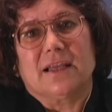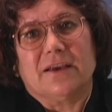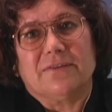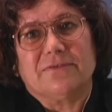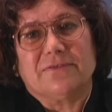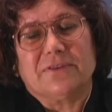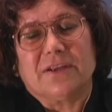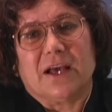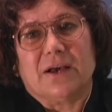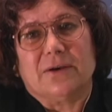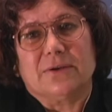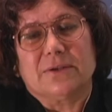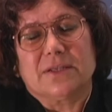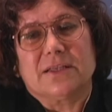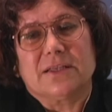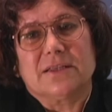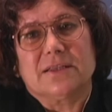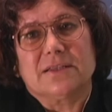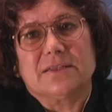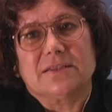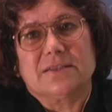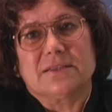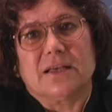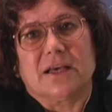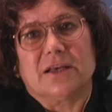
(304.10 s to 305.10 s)
left out in
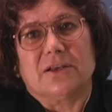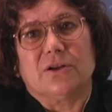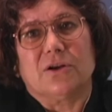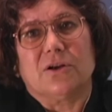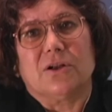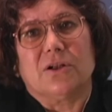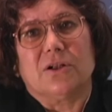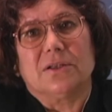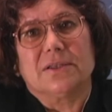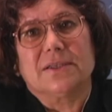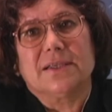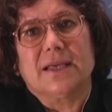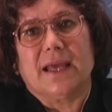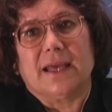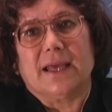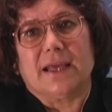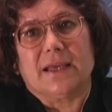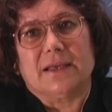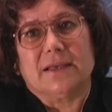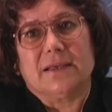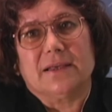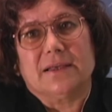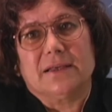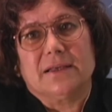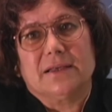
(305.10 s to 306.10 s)
the sun all
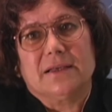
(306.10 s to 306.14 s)
day.